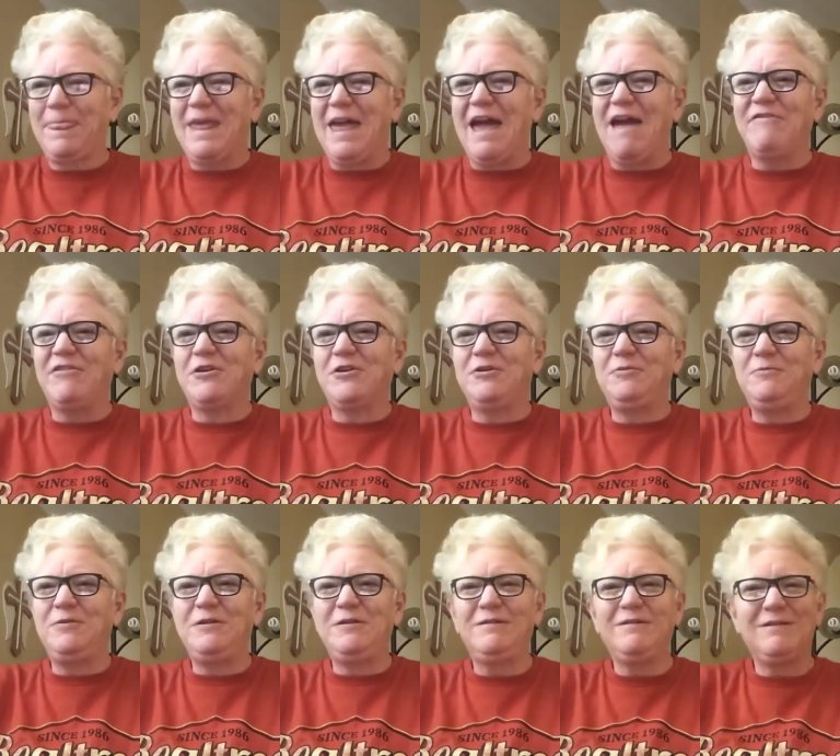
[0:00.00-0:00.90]
Have a
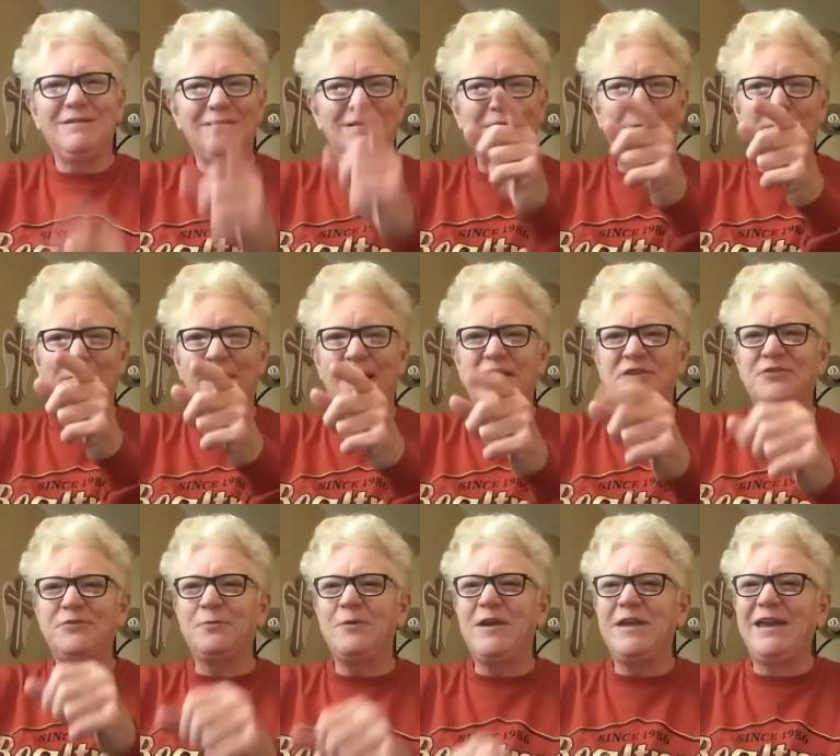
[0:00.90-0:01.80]
good one. A
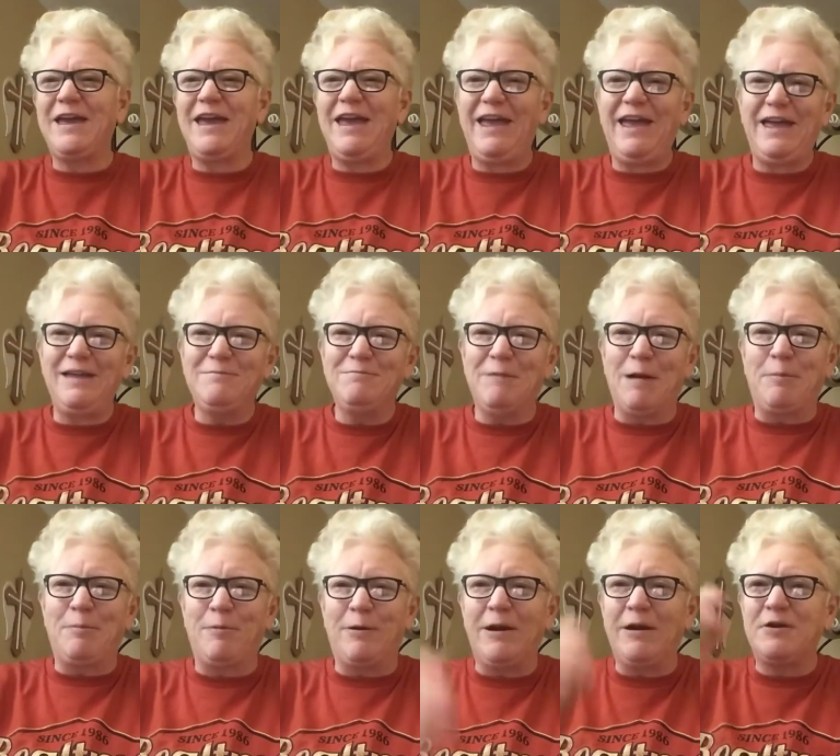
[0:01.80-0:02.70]
blessed week ahead.
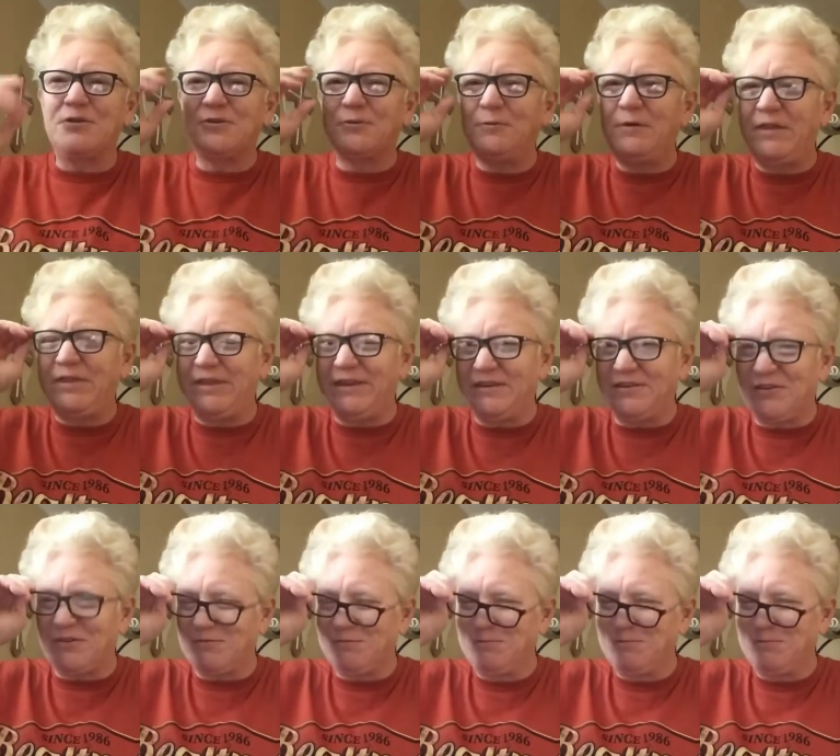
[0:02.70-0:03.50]
My prayers are with you.